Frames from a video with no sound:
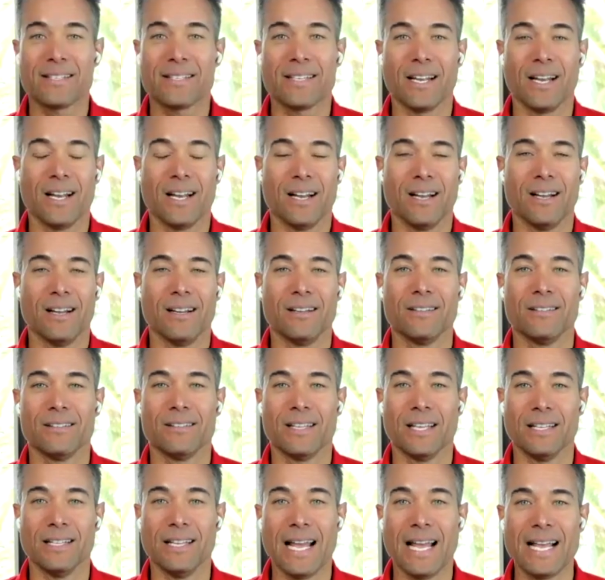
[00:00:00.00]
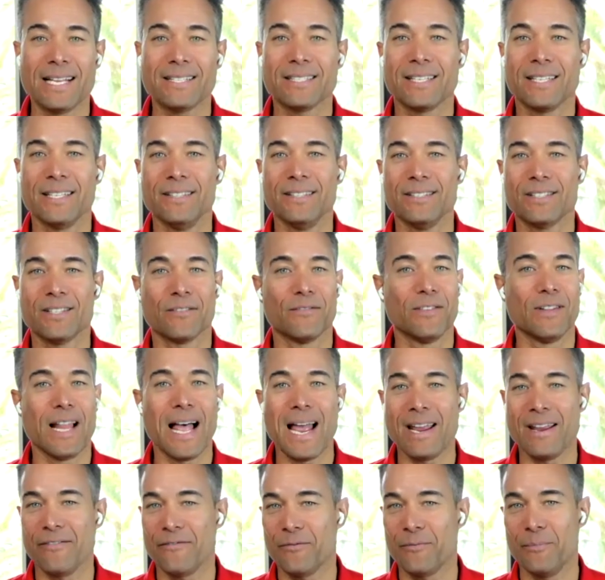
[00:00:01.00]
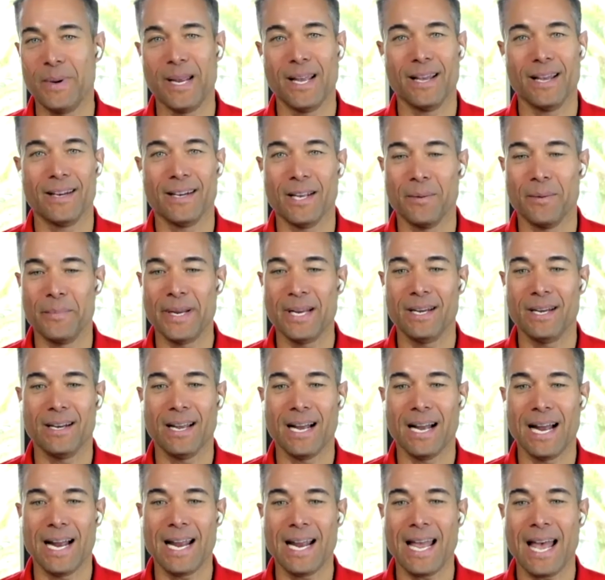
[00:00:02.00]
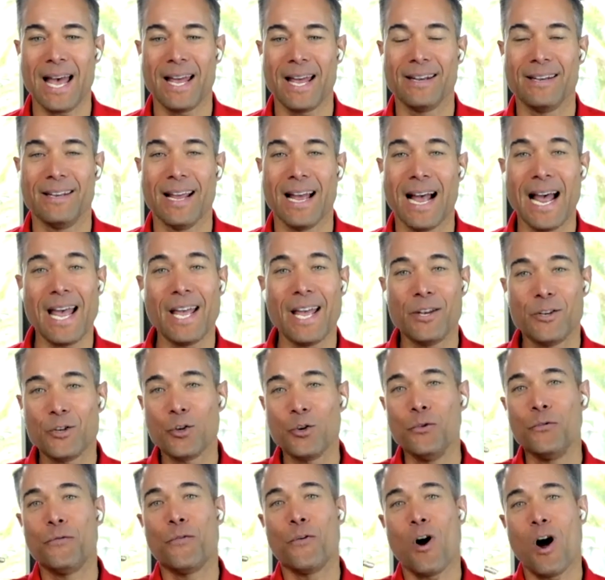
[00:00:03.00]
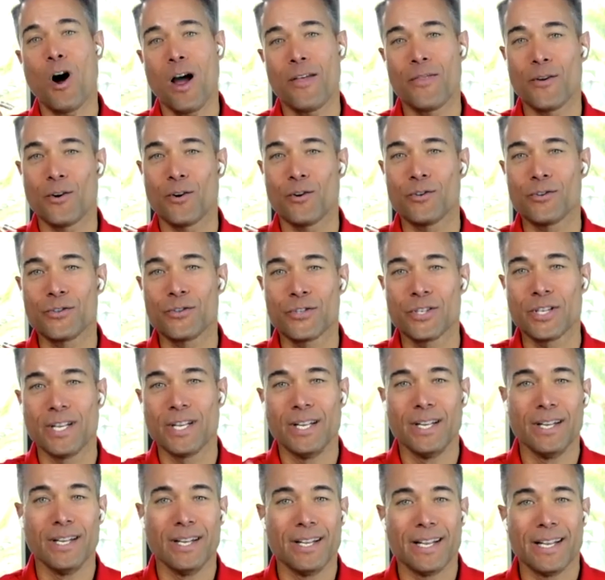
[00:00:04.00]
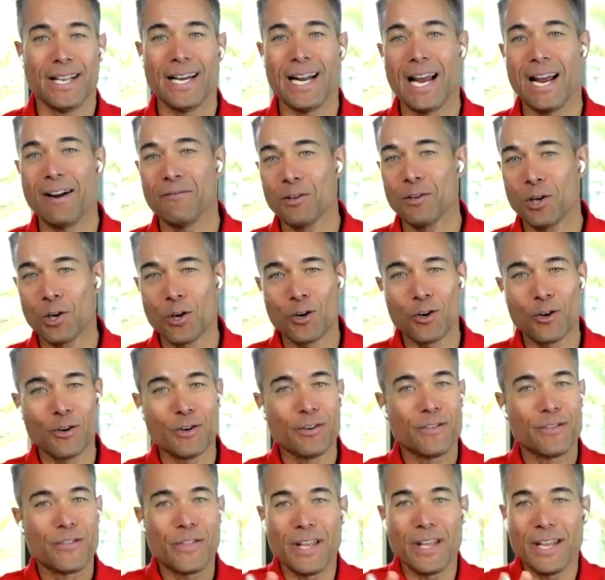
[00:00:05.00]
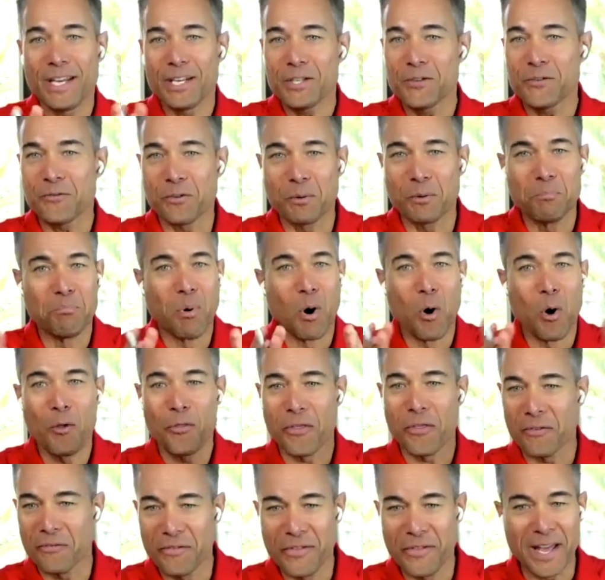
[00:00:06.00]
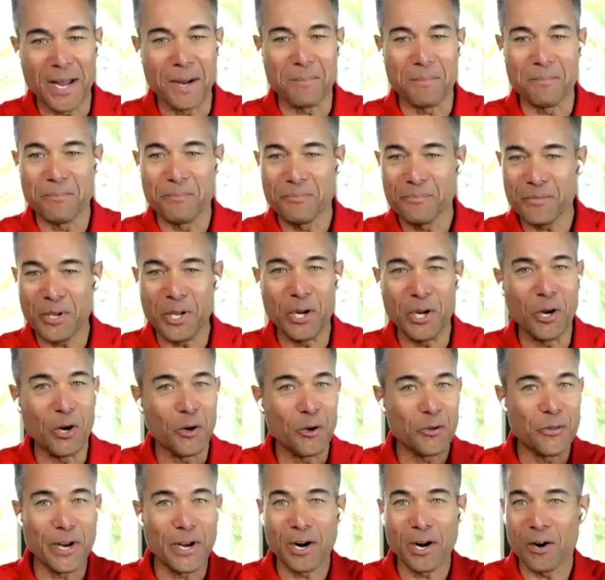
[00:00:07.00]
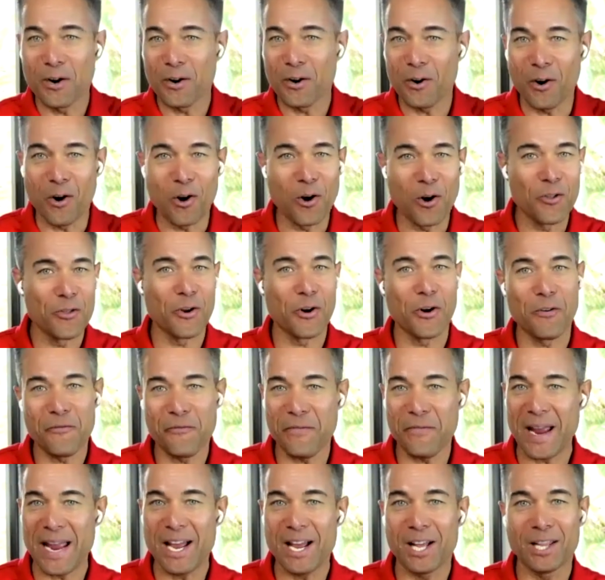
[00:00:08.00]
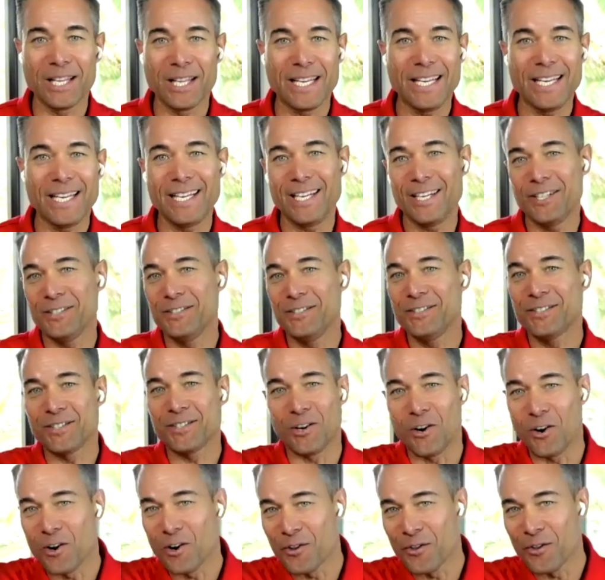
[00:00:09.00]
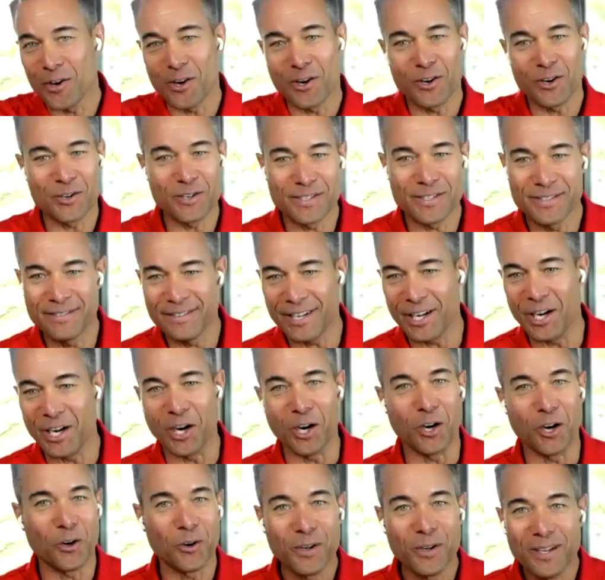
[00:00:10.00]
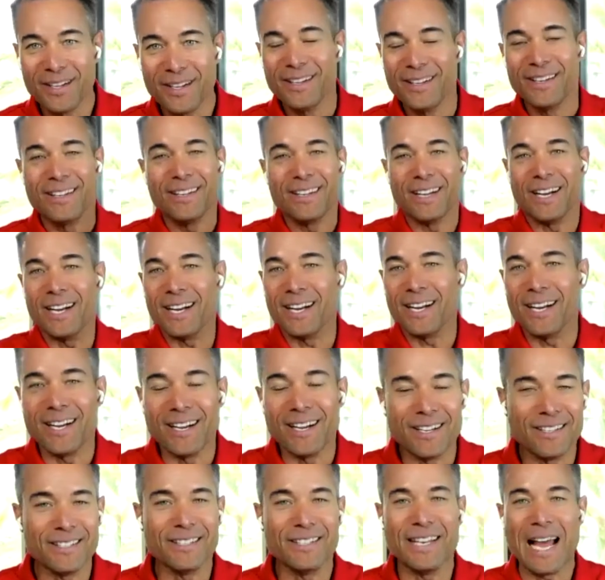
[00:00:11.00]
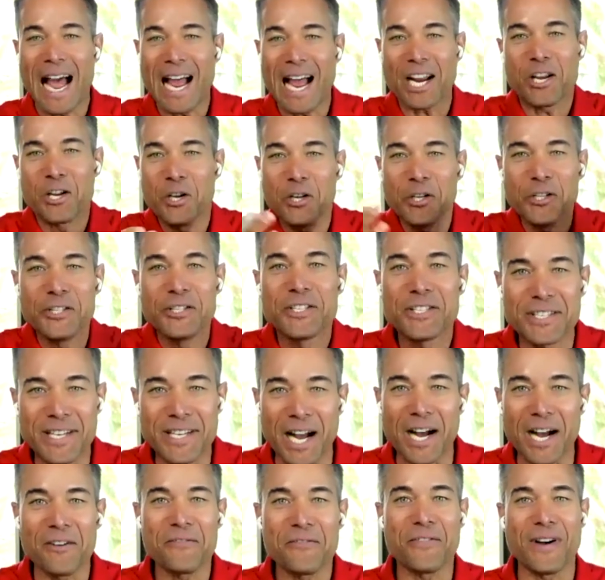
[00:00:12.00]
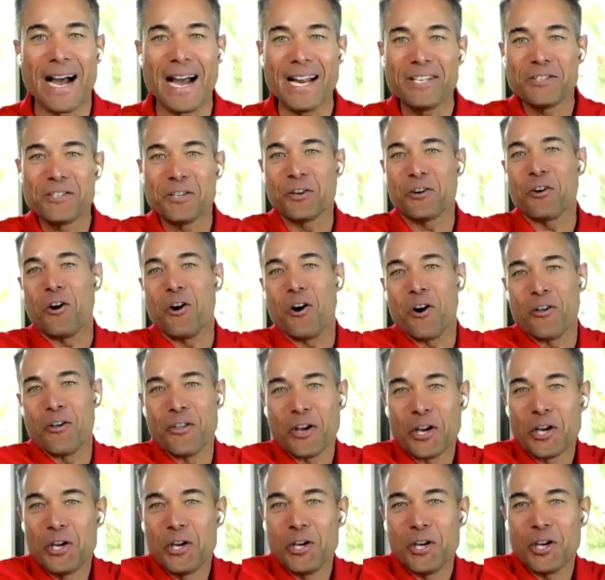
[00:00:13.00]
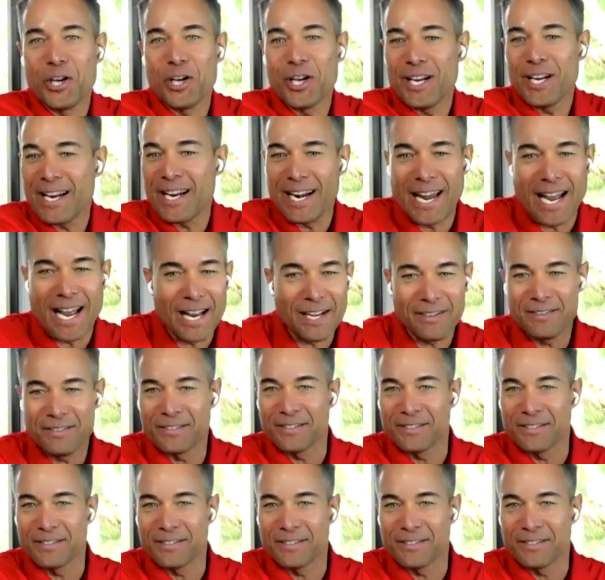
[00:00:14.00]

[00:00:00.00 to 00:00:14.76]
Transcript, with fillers: the lessons of life, man. I mean, I had two fathers, and I've learned things from both of them. You know, all their failings, all their, you know, not good stuff. I took all the good, and I